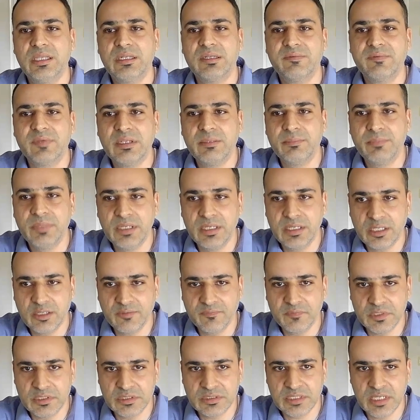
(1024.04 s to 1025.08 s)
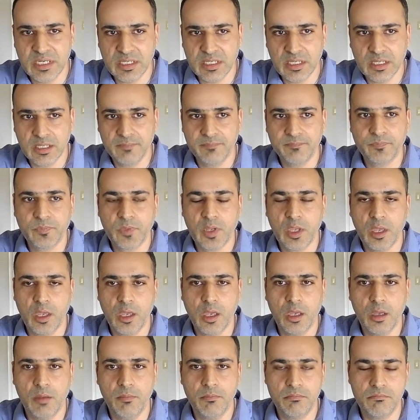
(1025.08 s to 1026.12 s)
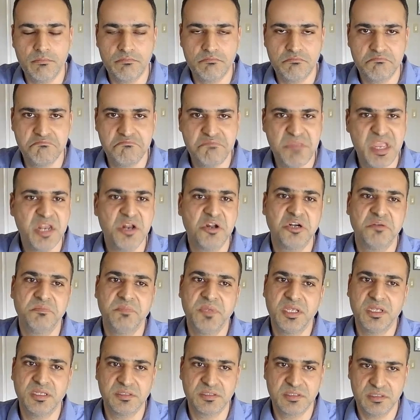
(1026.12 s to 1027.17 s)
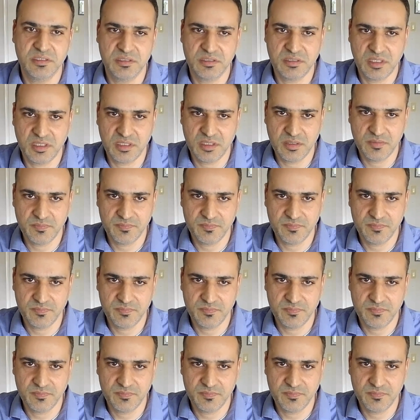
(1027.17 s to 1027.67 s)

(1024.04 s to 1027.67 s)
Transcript: and availability of this data may not be consistent.